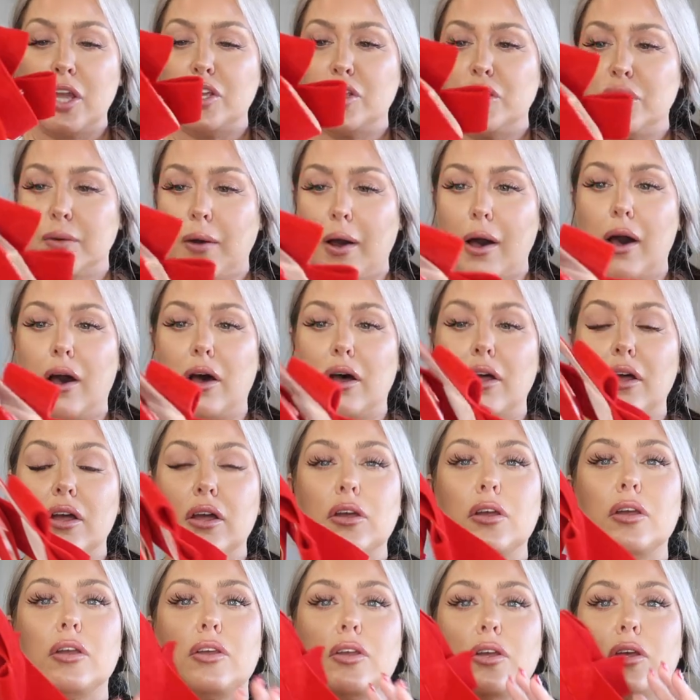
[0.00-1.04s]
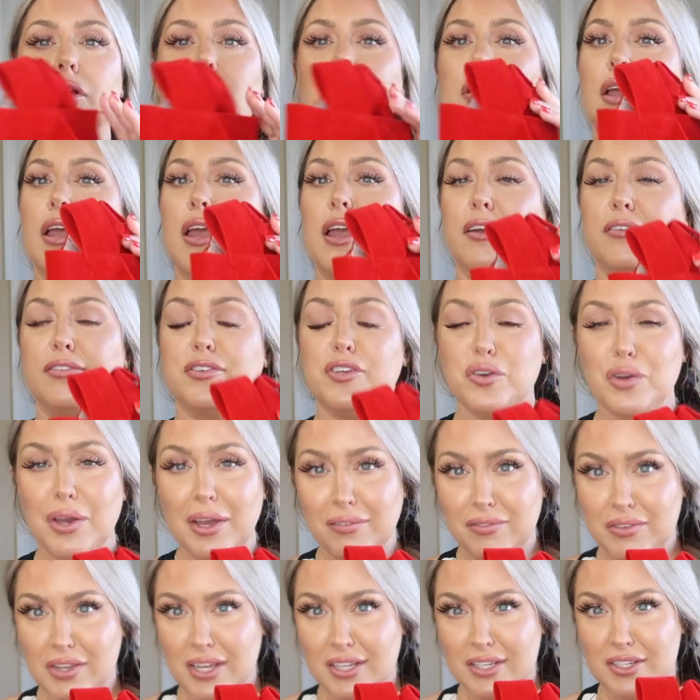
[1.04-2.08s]
You all, if you
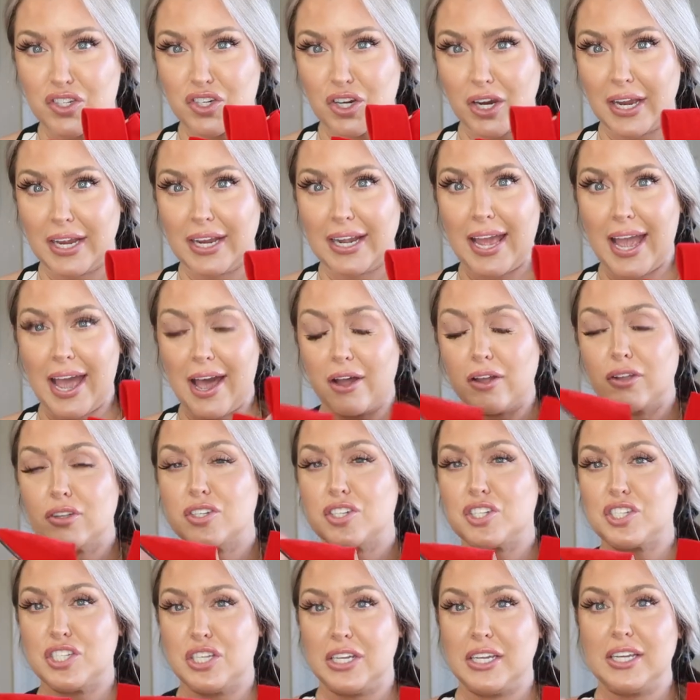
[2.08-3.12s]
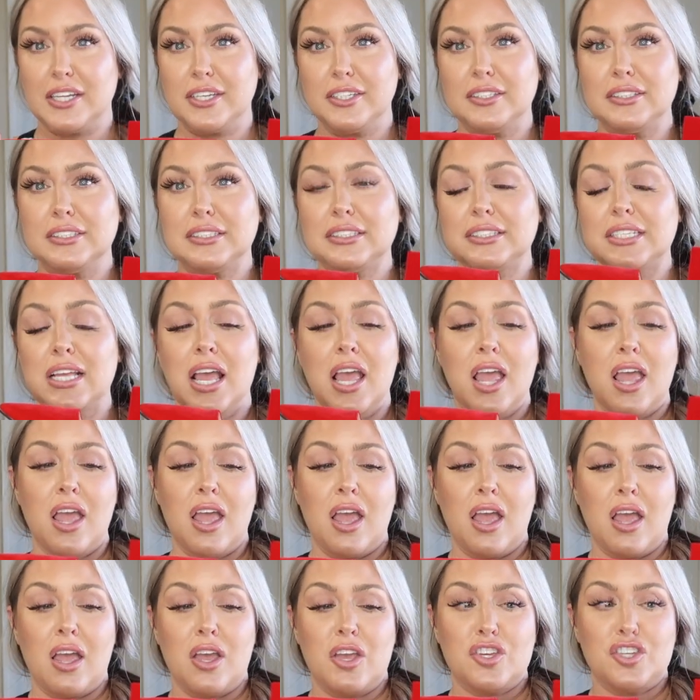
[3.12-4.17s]
have not tried out Shein's
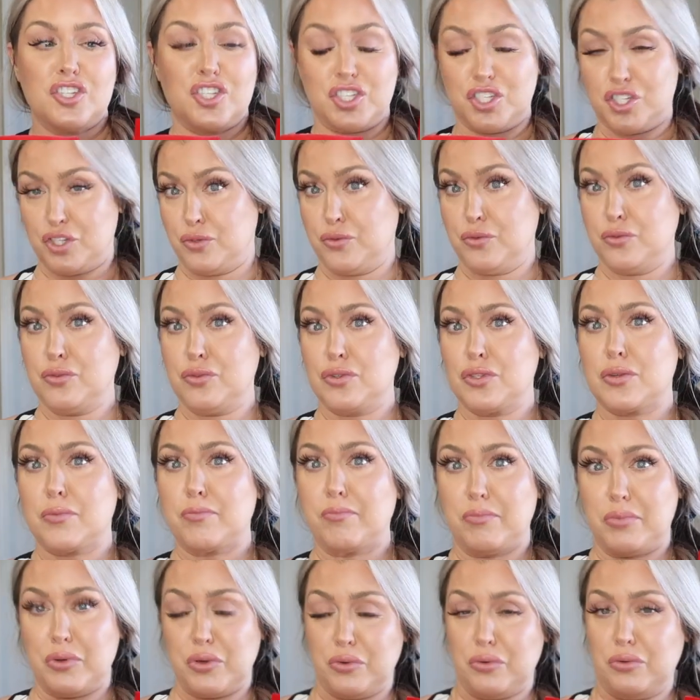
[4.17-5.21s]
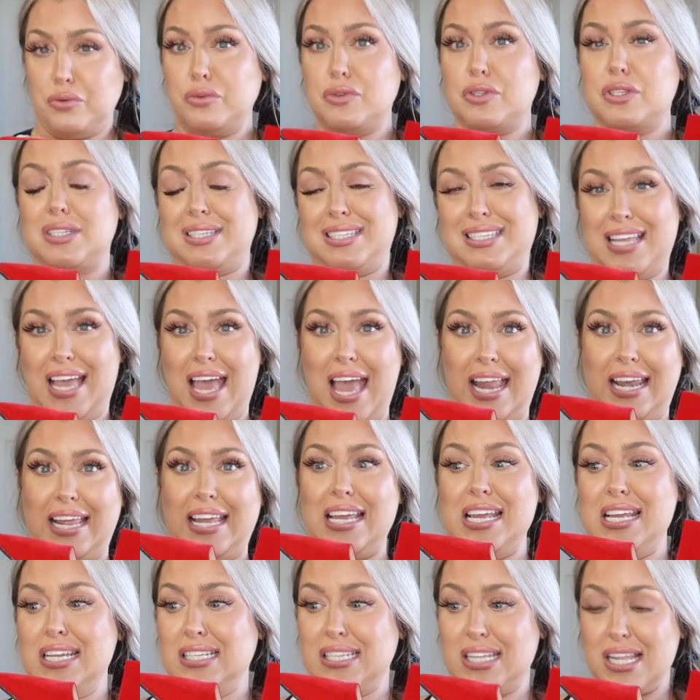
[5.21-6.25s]
shoes, boots,
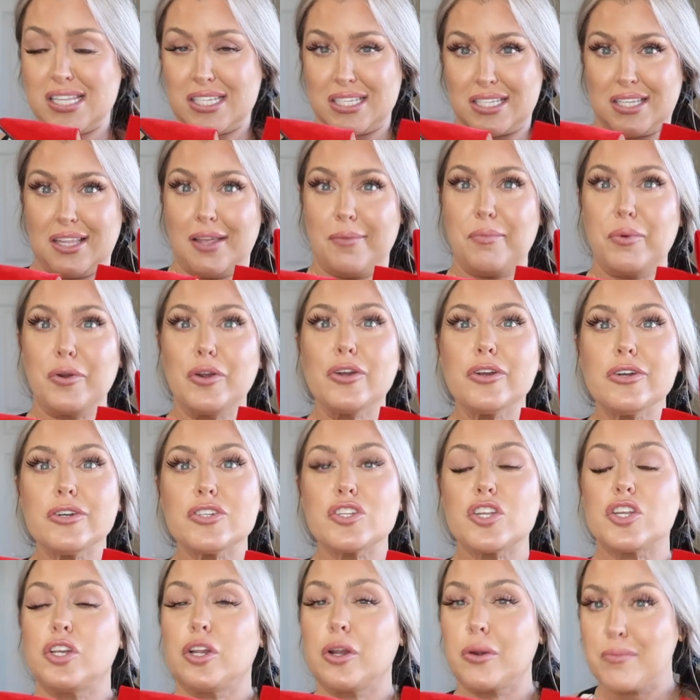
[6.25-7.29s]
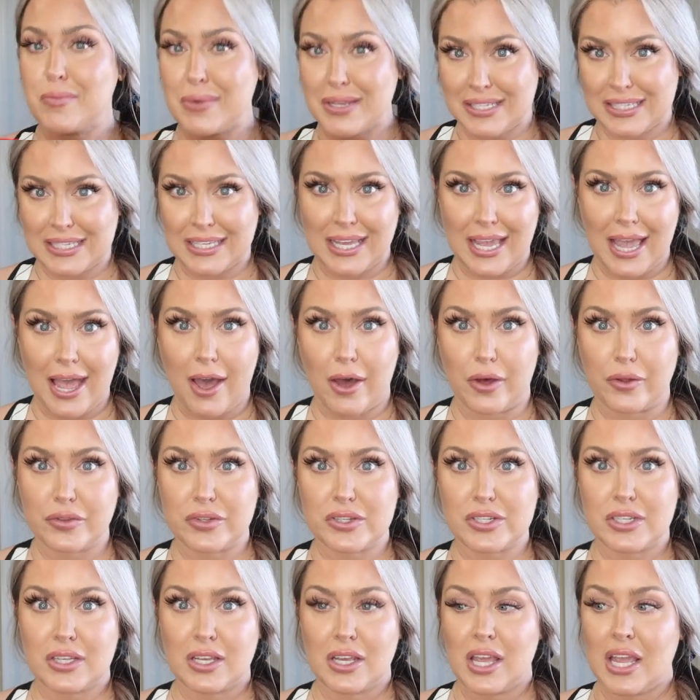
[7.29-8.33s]
tennies, slippers, you're missing
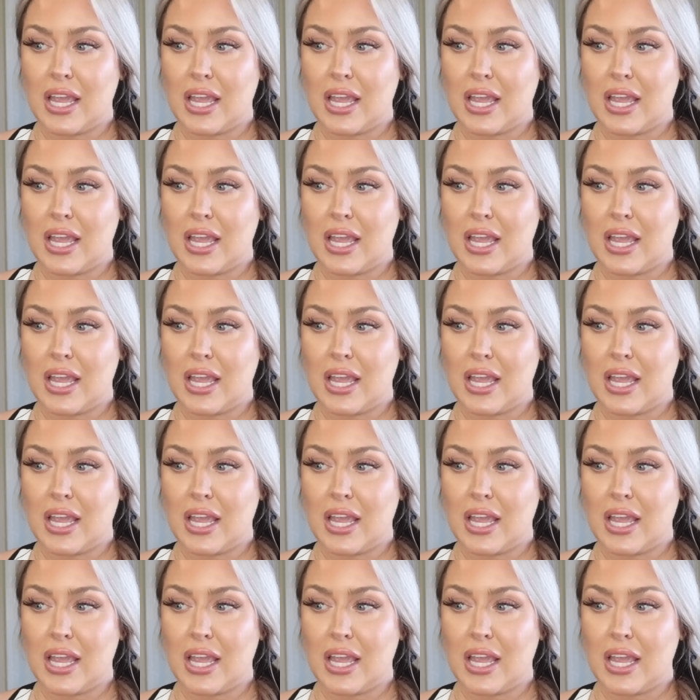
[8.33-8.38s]
out.